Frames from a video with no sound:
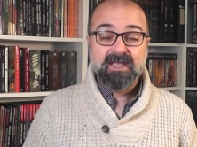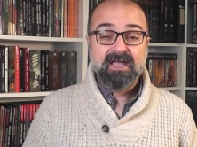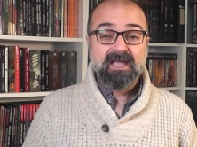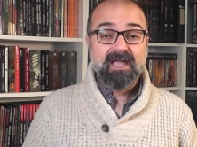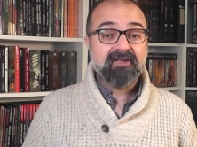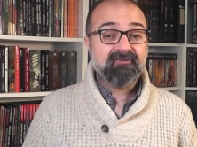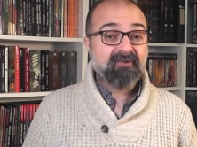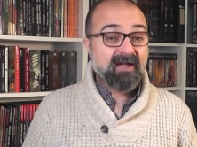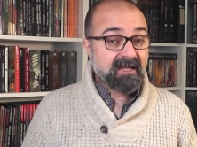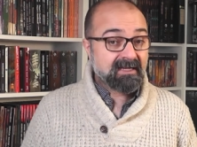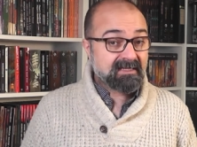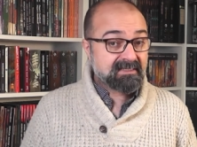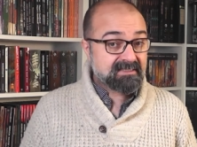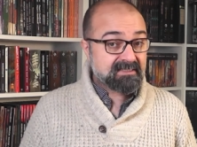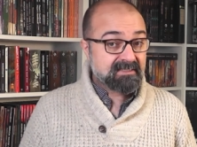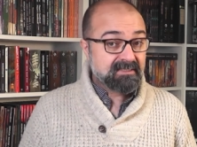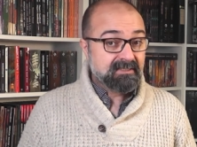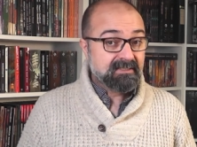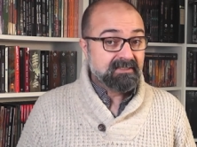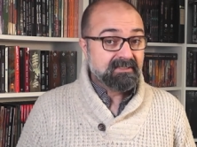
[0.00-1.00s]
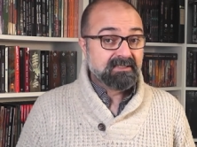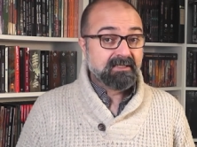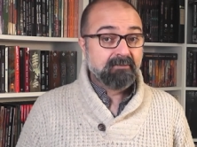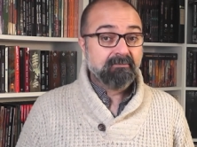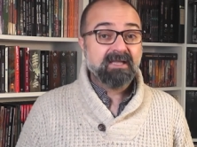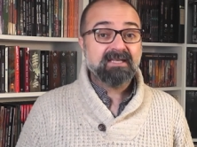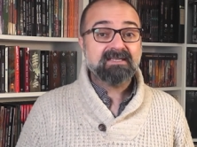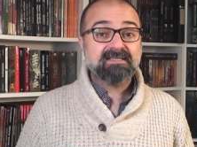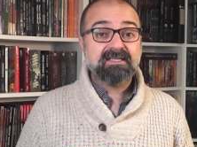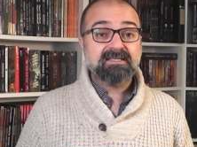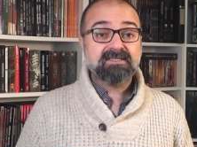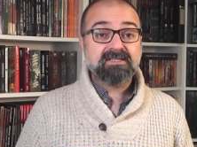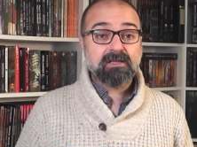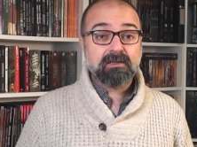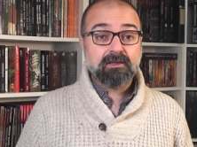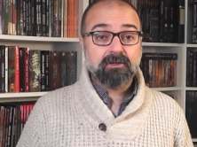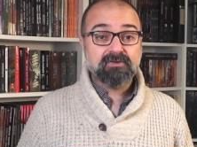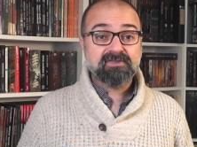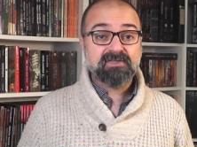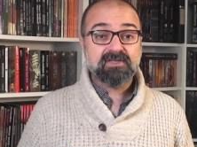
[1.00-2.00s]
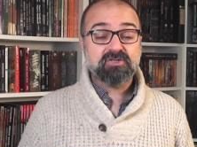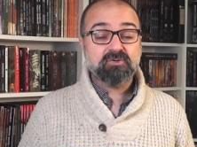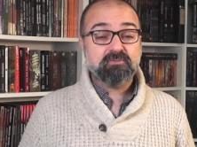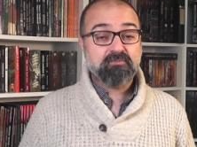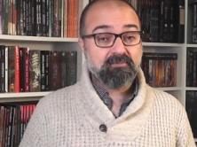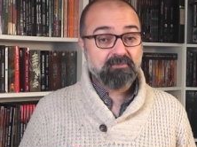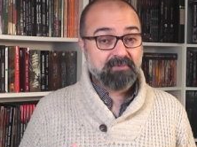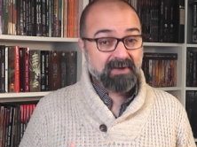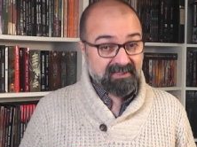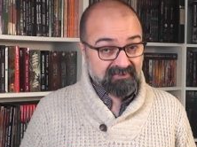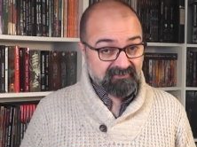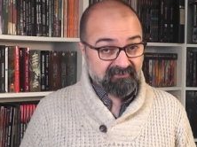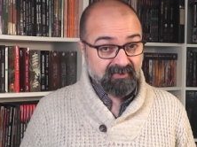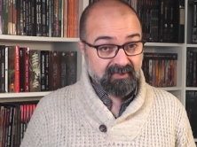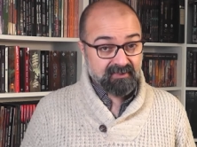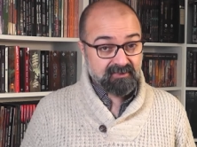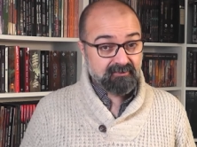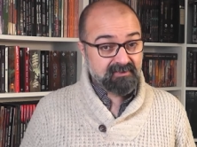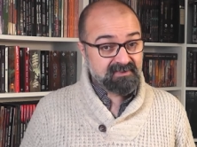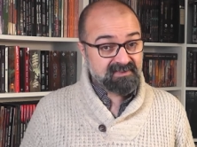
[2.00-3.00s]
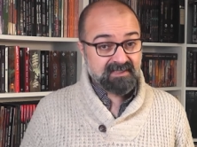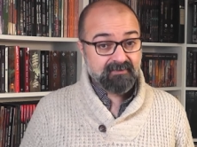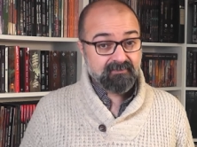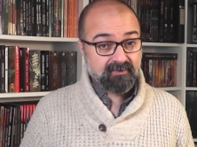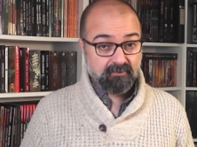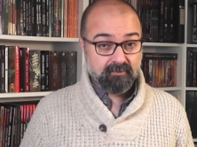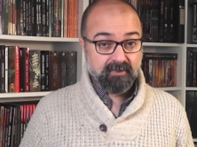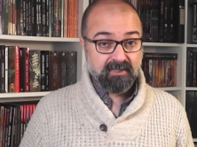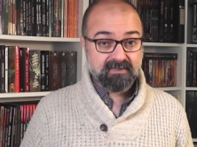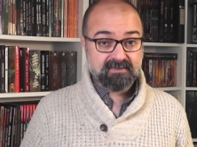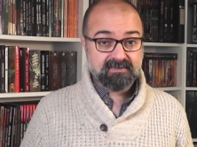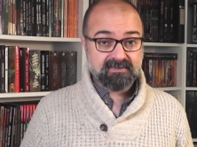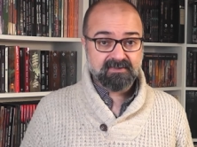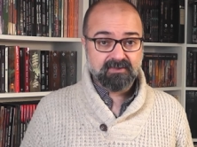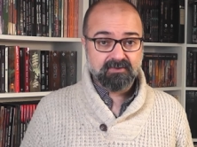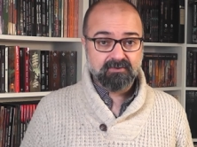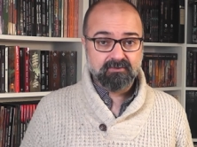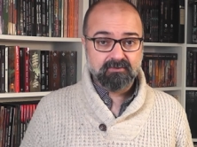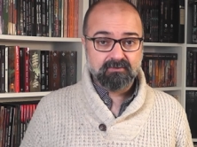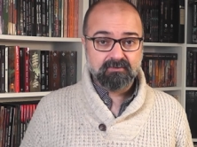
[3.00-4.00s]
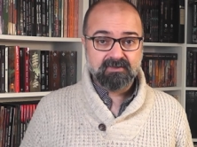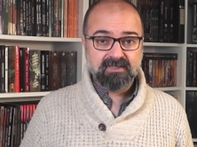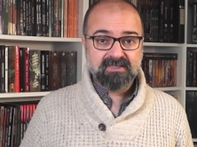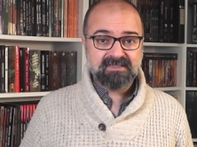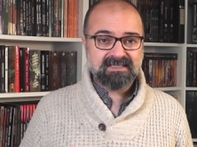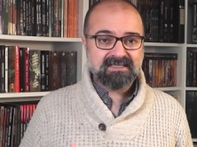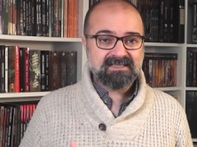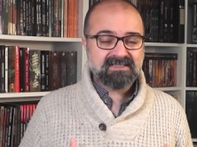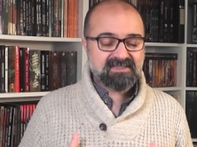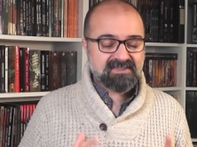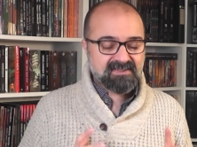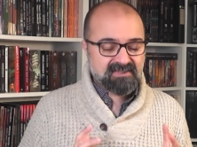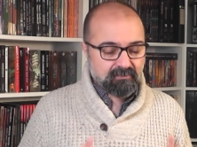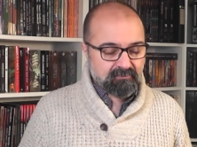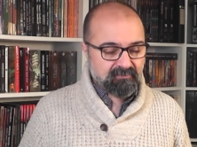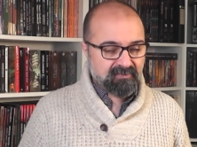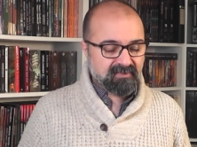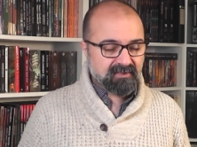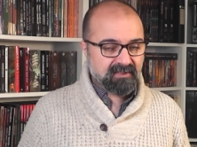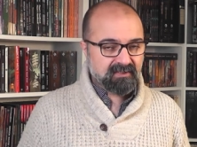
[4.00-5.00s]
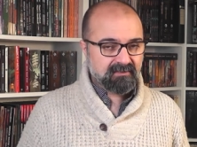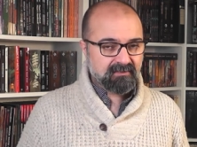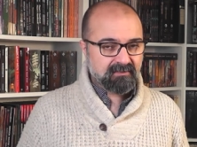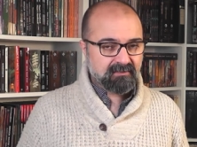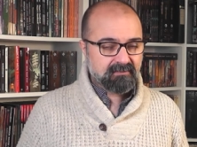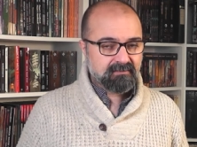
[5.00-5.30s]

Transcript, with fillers: a fact that makes this closer to Pathfinder in several ways, so this is something